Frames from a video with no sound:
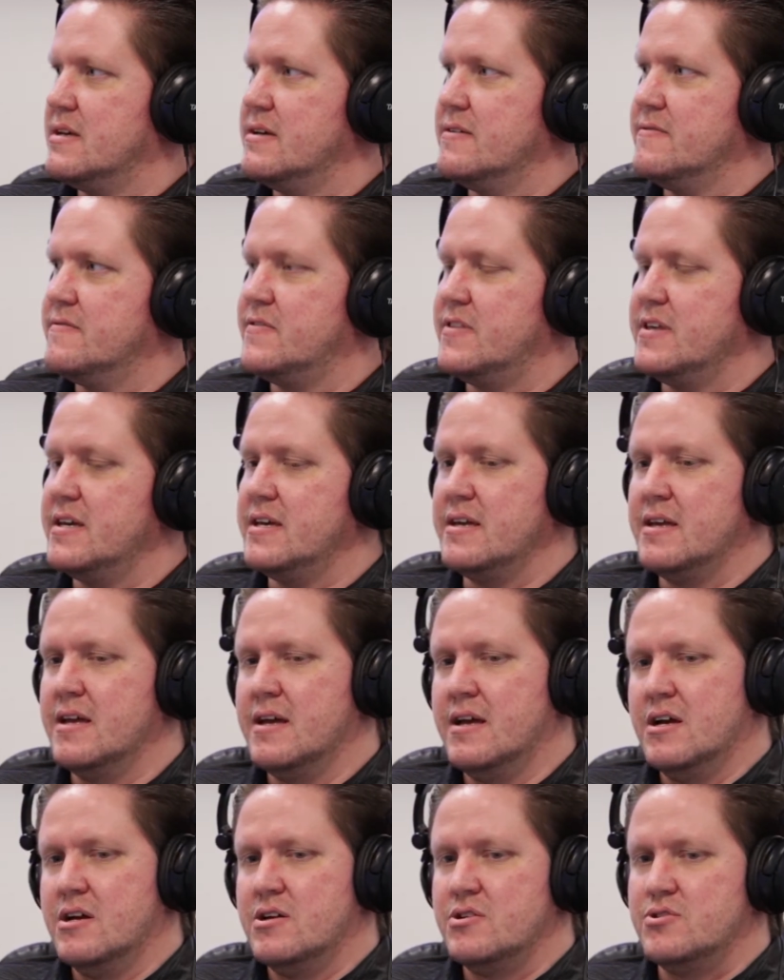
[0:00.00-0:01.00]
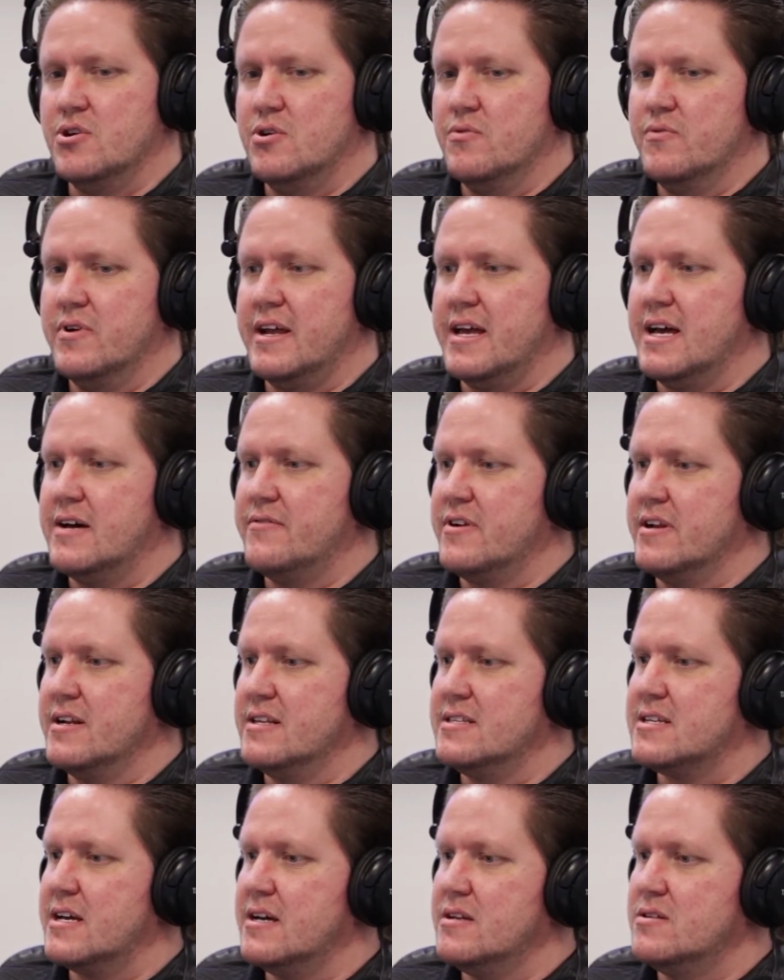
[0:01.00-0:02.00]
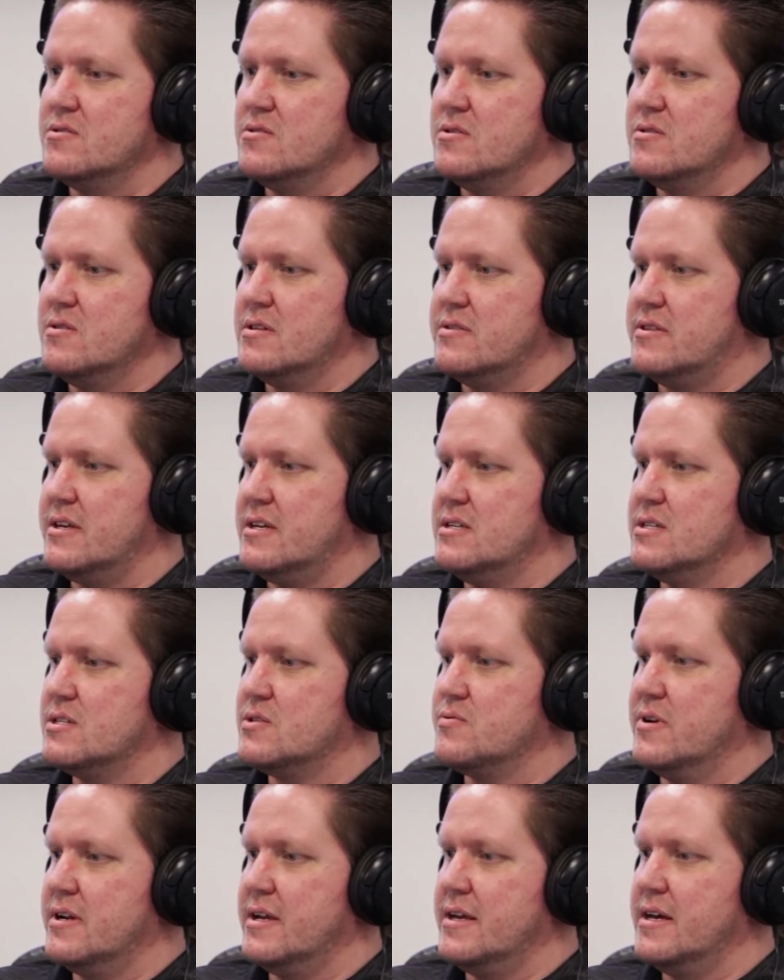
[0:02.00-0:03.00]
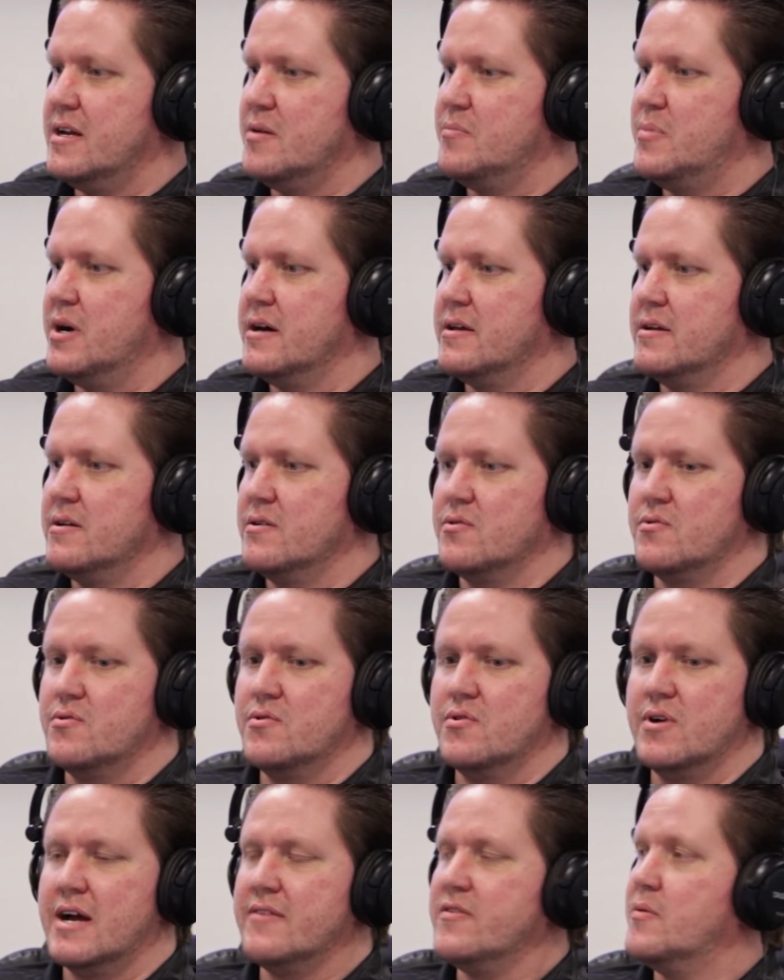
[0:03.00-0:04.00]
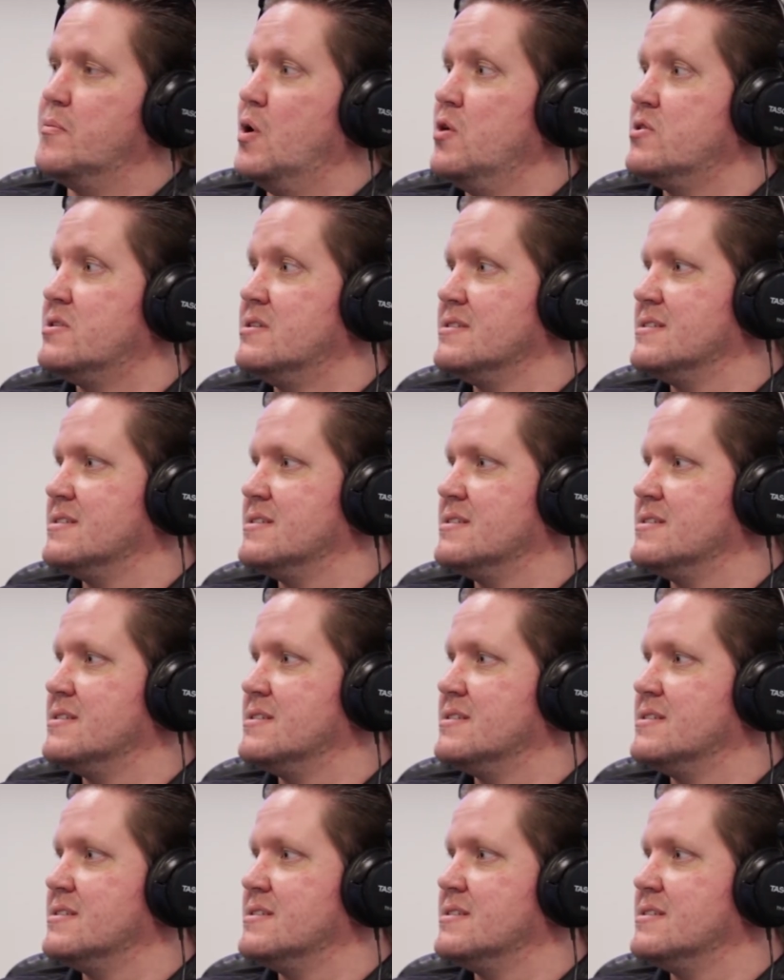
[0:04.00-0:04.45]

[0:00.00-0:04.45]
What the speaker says: If they don't want to have it on a schedule, they just want to hit a button or have a motion